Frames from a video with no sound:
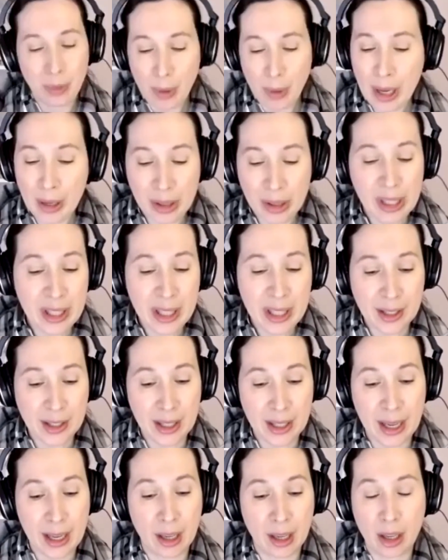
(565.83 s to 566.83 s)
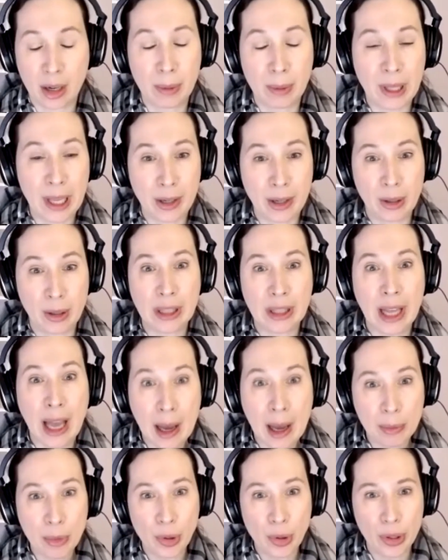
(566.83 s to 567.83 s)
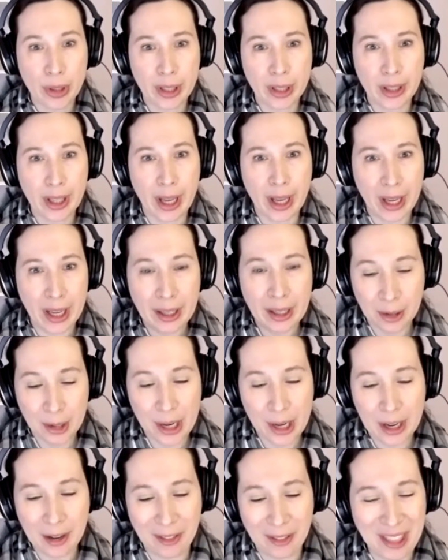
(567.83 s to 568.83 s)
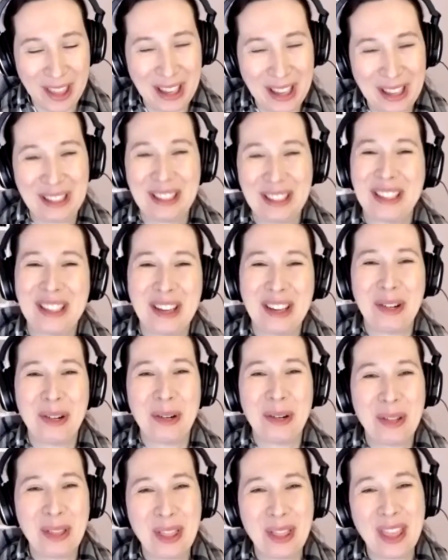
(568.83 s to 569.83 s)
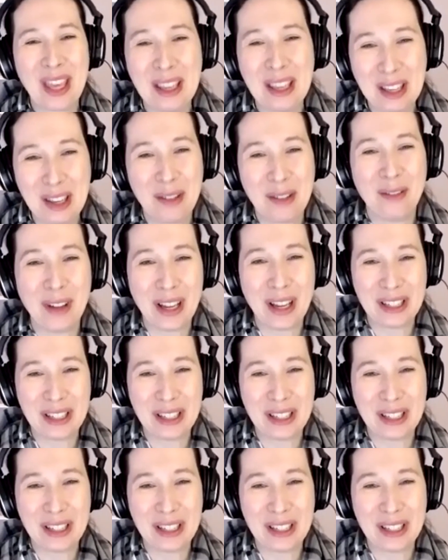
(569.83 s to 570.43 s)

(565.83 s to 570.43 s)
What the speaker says: wow, this sounds like it could apply to a lot more than the Internet of Things. So thank you, Vanja.